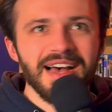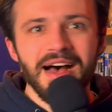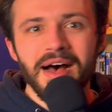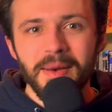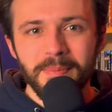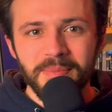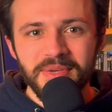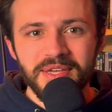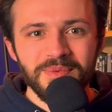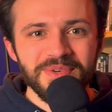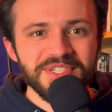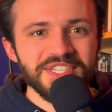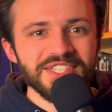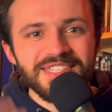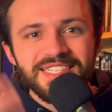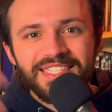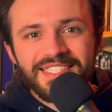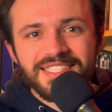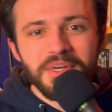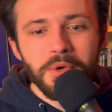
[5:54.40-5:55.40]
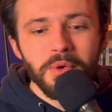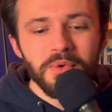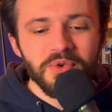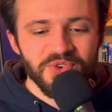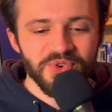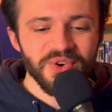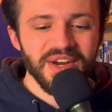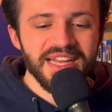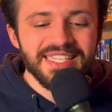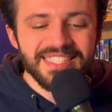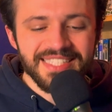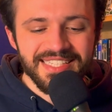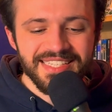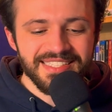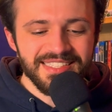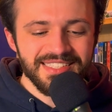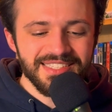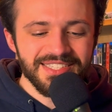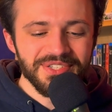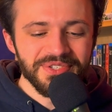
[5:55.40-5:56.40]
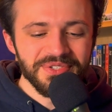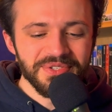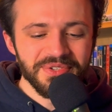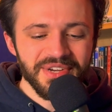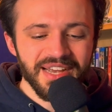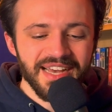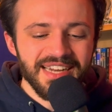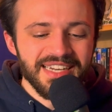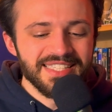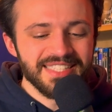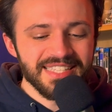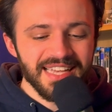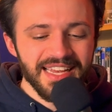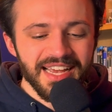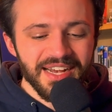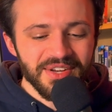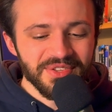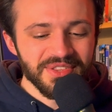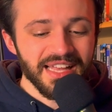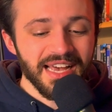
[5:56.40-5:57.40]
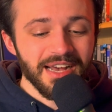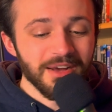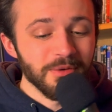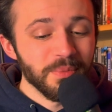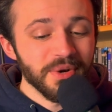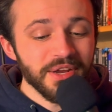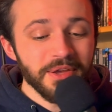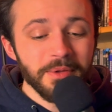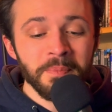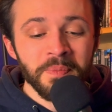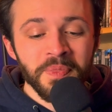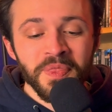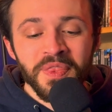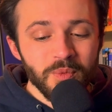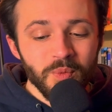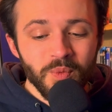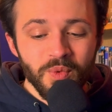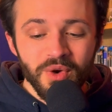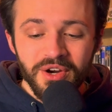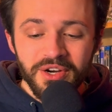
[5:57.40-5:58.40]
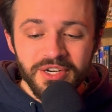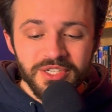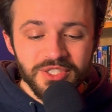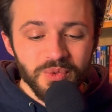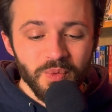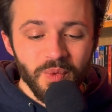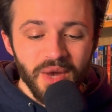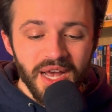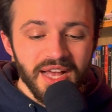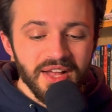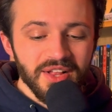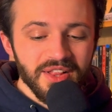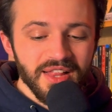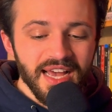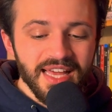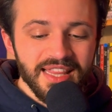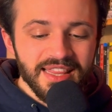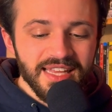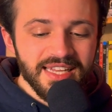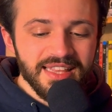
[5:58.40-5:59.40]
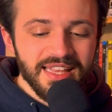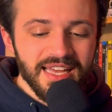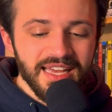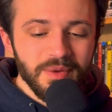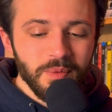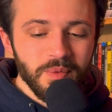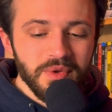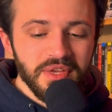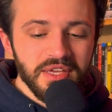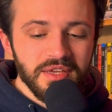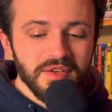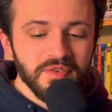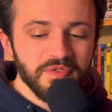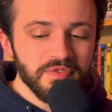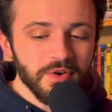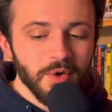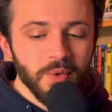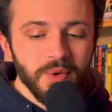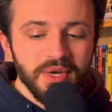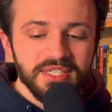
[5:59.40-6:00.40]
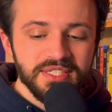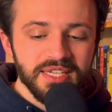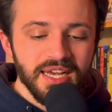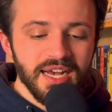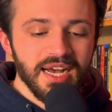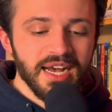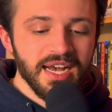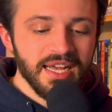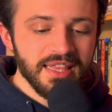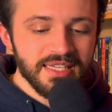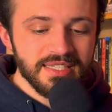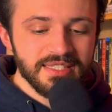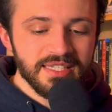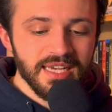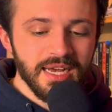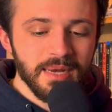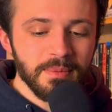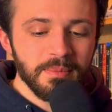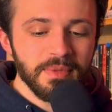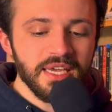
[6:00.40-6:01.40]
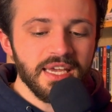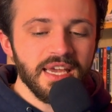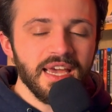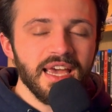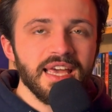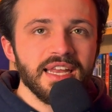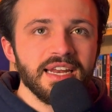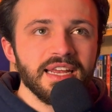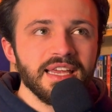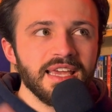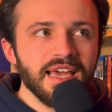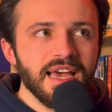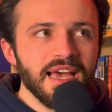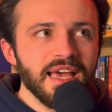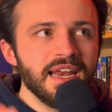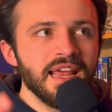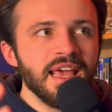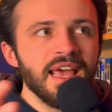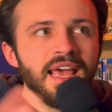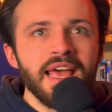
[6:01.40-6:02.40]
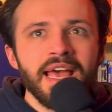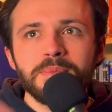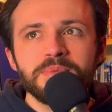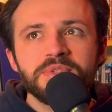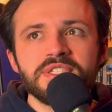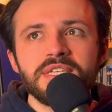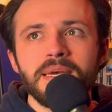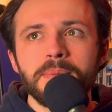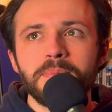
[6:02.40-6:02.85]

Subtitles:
zombie, which is just so crazy to kind of say out loud, but it works well. I like that we focus on the zombie and again helps